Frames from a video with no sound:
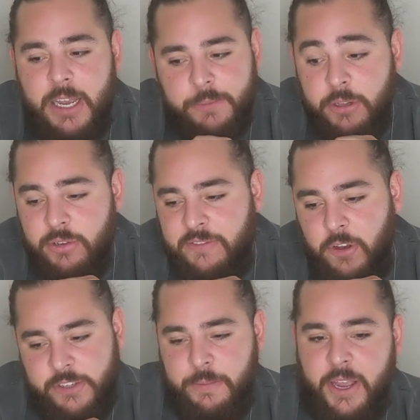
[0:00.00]
Mac Miller in the
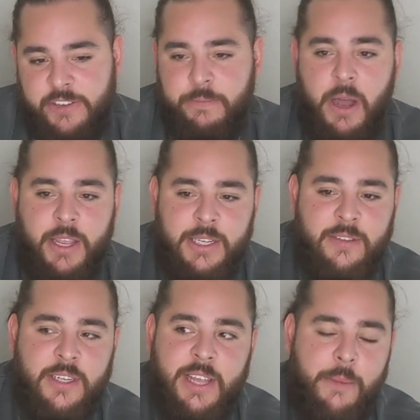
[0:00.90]
first place. But he
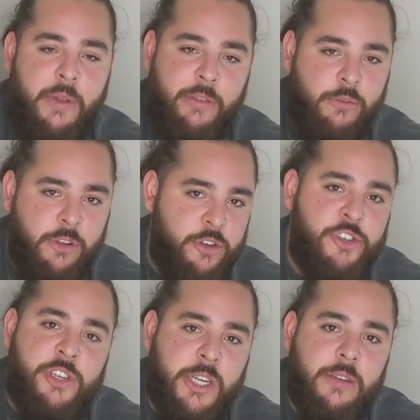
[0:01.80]
did get me through a lot of
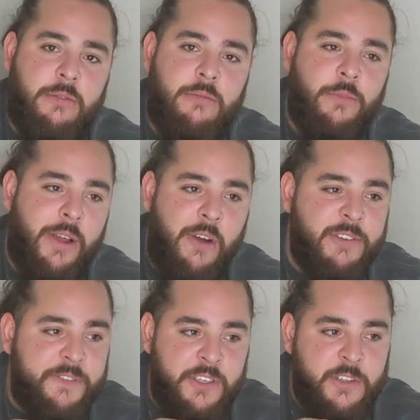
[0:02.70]
shit. Whenever I
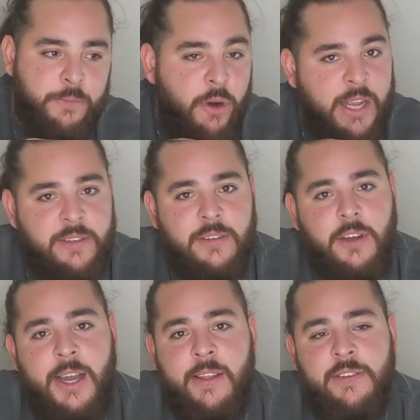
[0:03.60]
was feeling depressed,
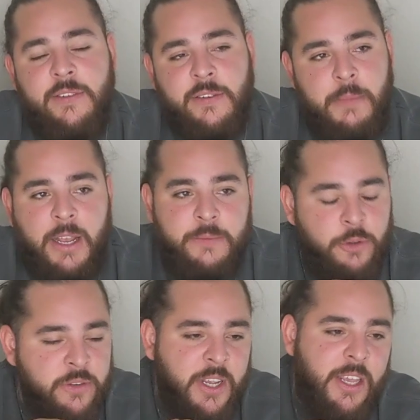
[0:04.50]
I'd listen to Mac's
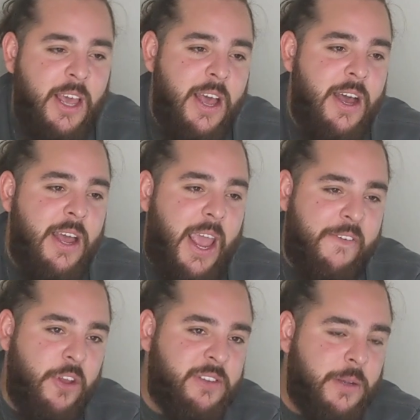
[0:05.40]
music,
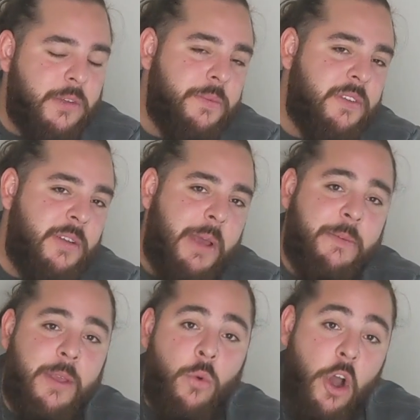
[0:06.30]
even though sometimes it did
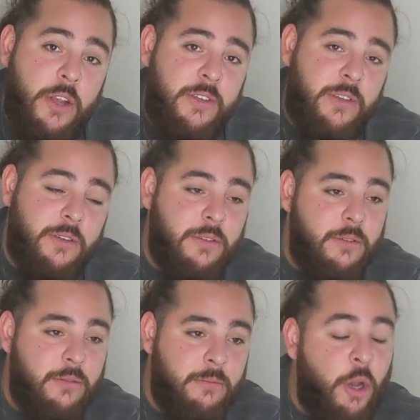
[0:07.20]
make me worse.
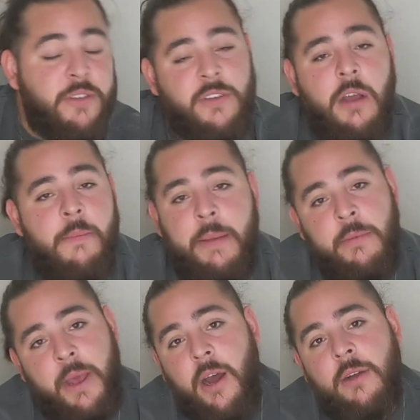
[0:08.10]
Most of the time, it made
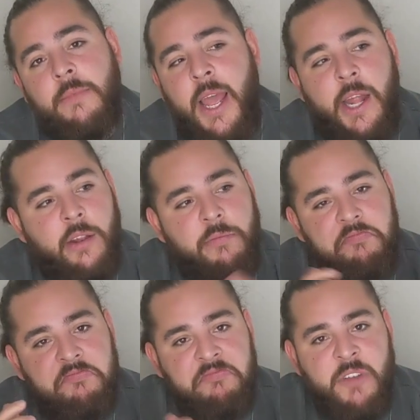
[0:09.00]
me better, and
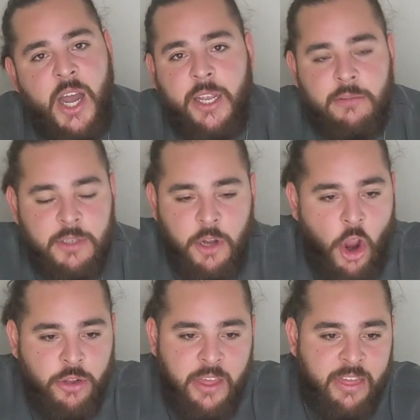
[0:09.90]
I can
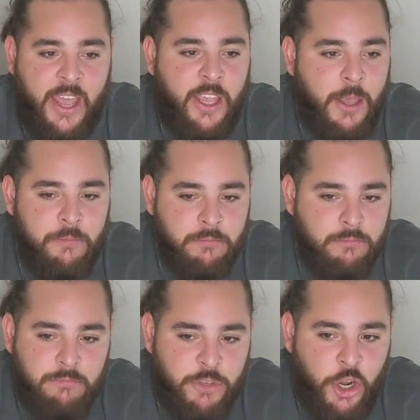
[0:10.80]
only thank him.
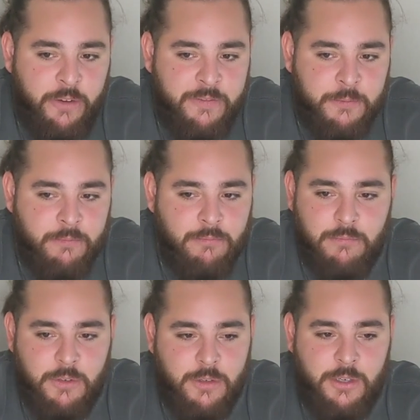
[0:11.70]
You know, from
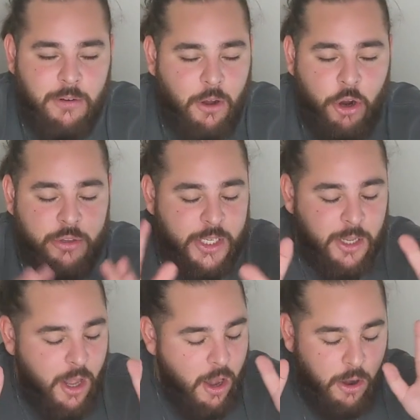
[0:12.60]
can
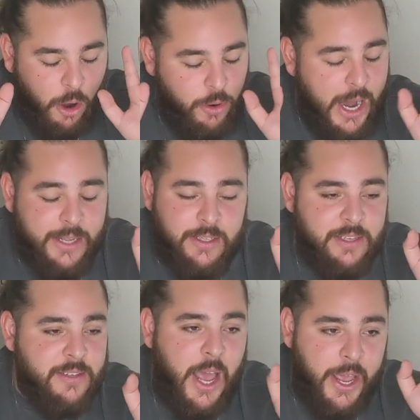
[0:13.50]
only
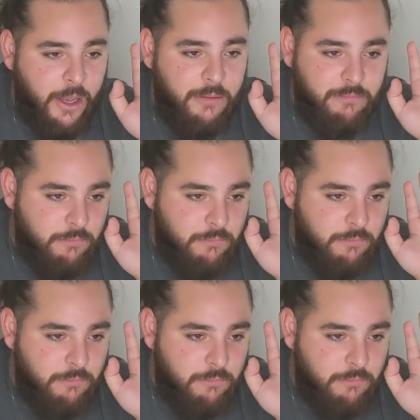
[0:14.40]
wholeheartedly say